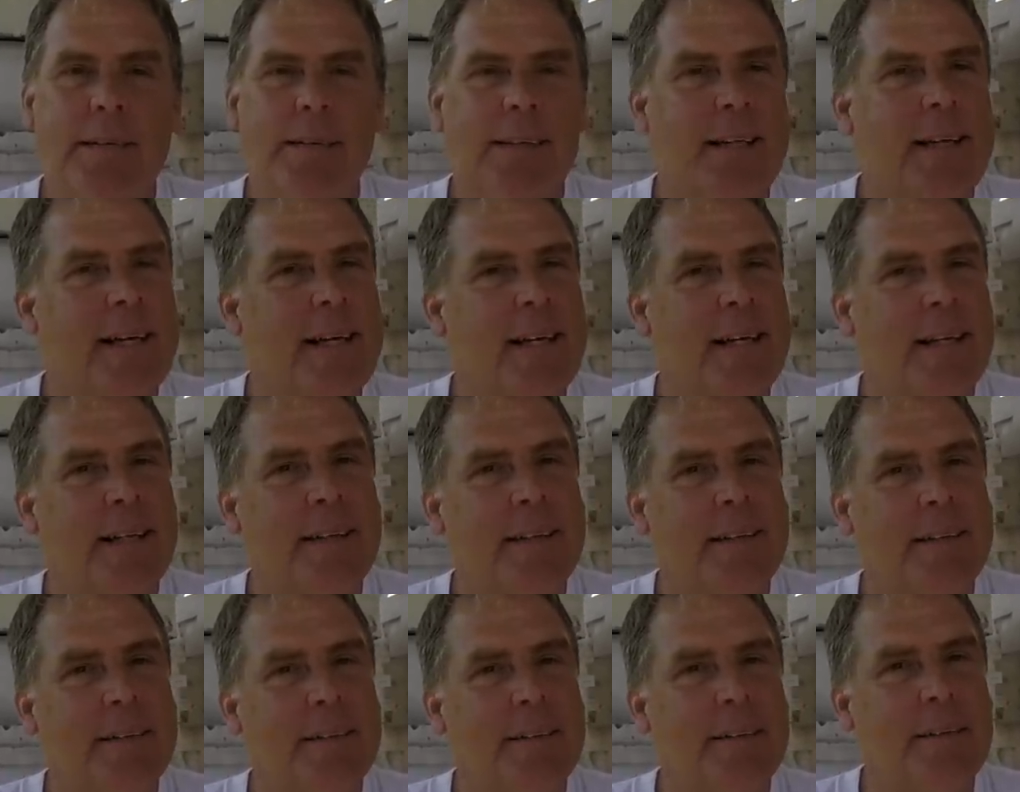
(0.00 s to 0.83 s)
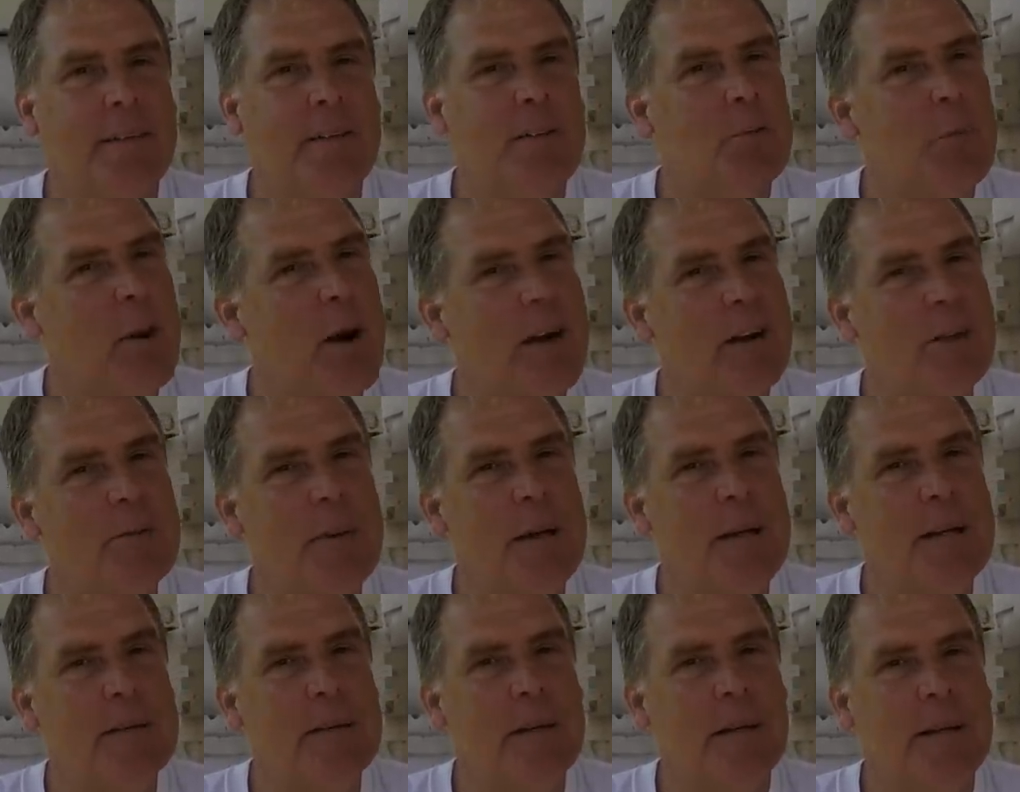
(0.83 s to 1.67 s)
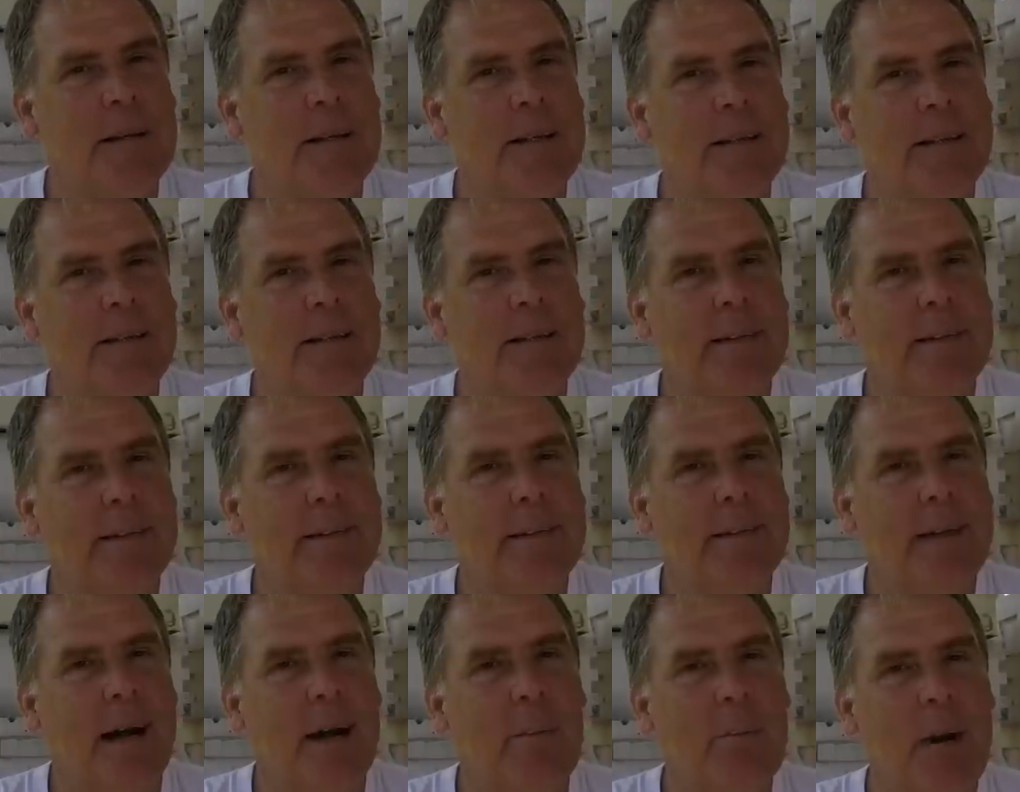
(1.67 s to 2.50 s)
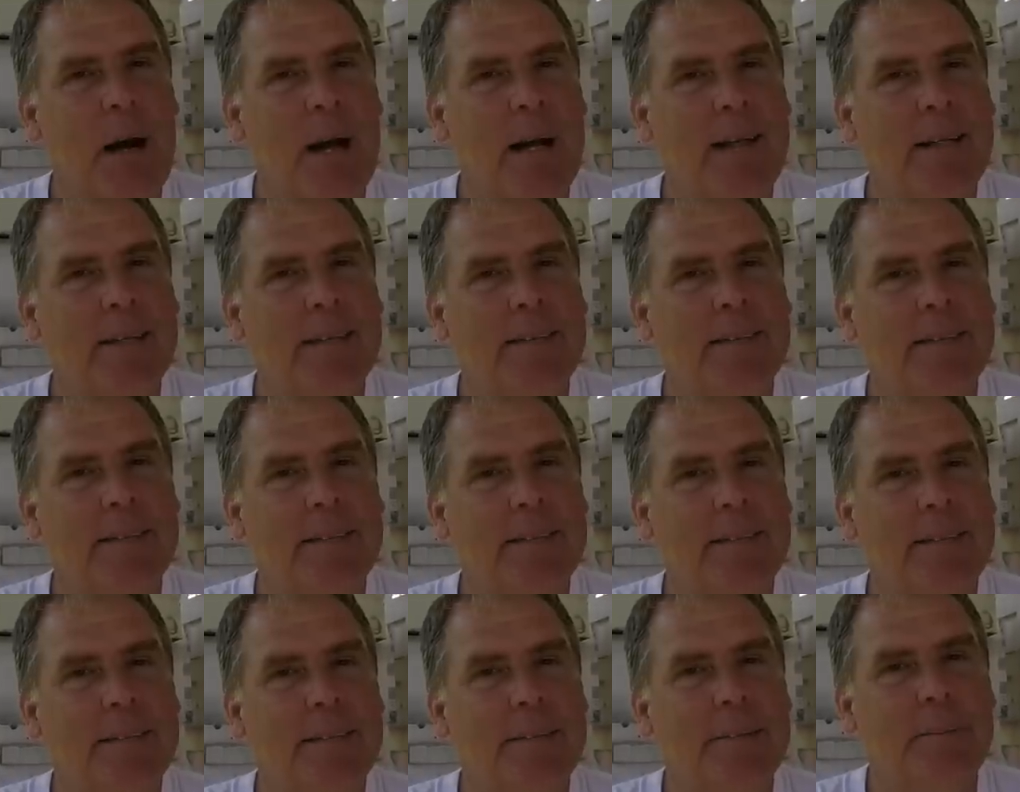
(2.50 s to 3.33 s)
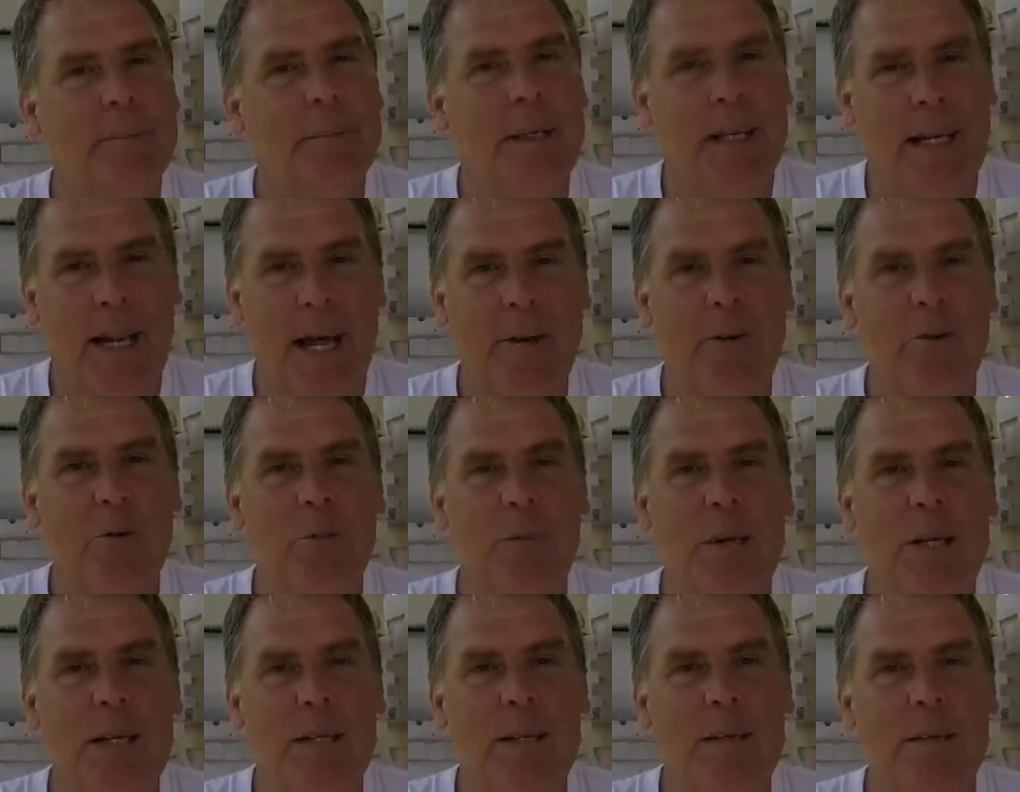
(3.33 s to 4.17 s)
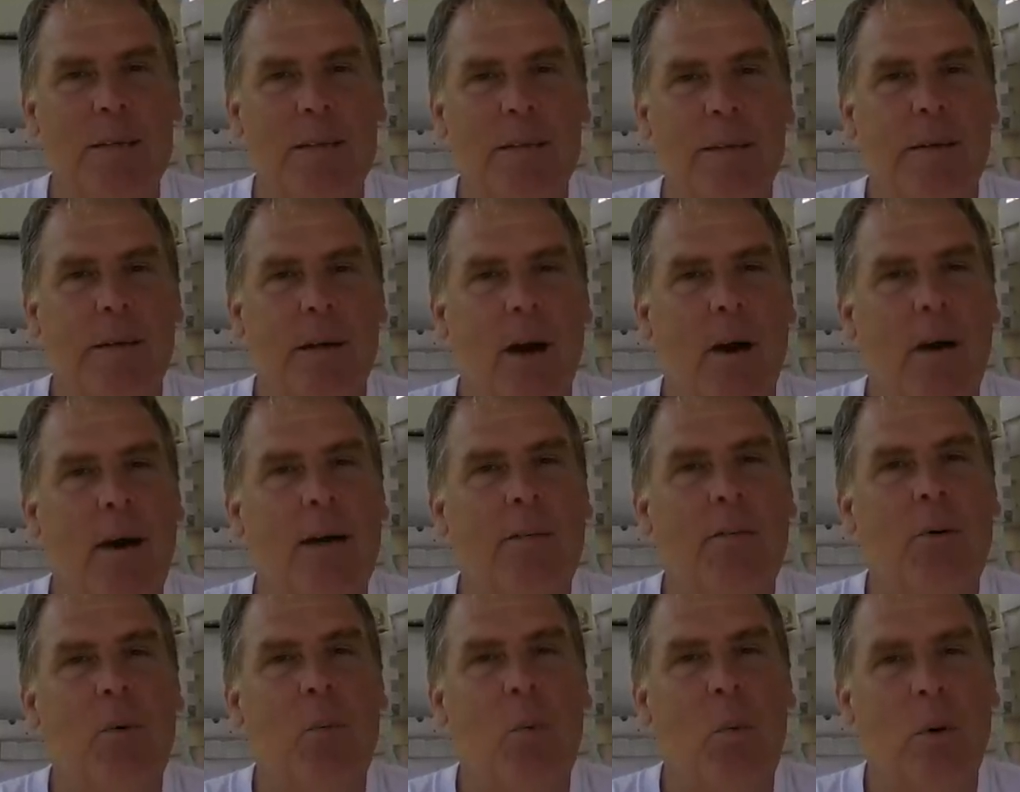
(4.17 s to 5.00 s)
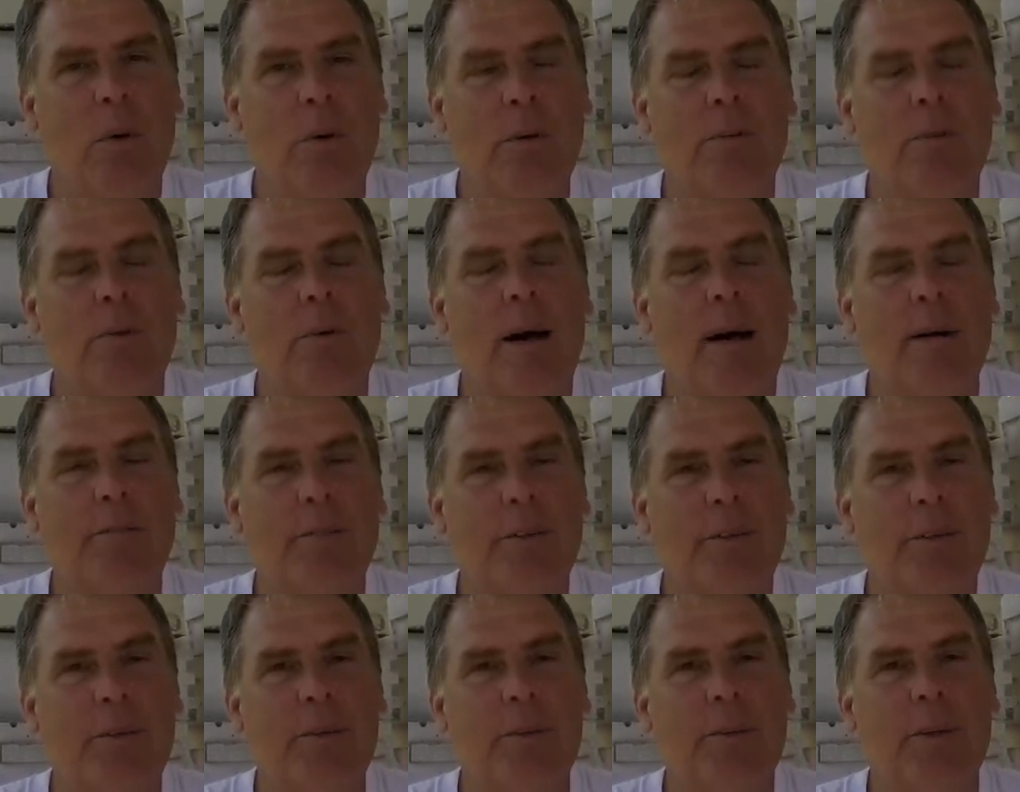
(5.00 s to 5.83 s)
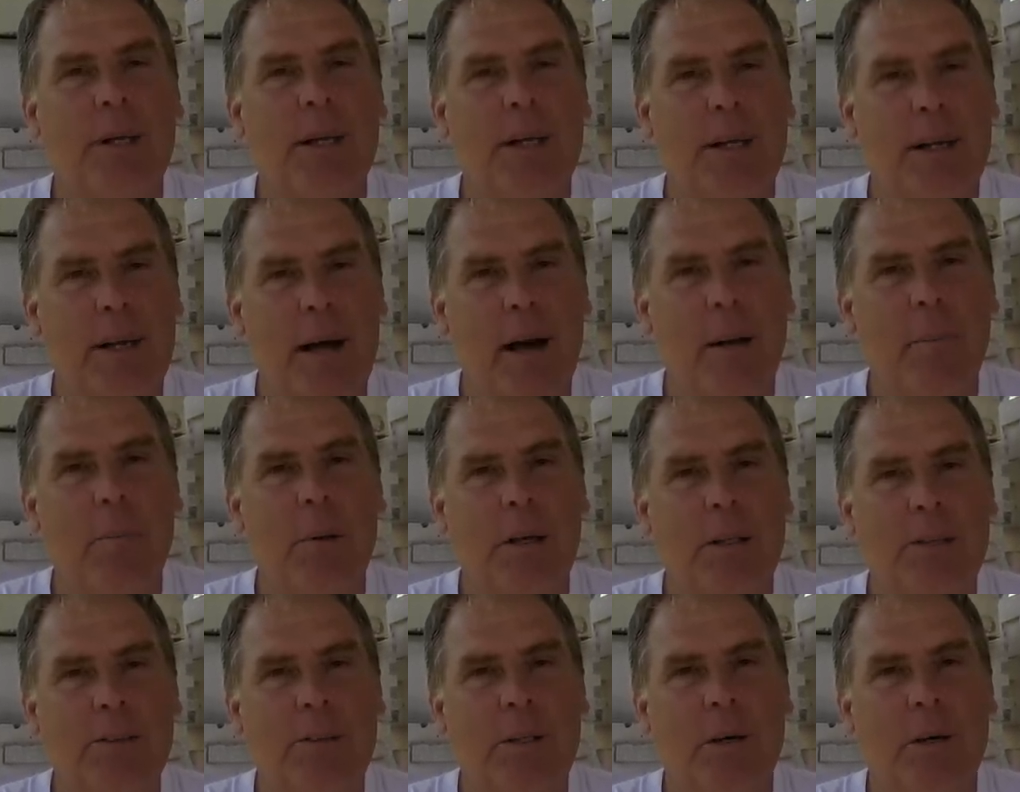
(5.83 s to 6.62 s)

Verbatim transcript: Again, this is Barry's Best Honey. I'm Mike, and I do bees. Y'all have a wonderful afternoon, and God bless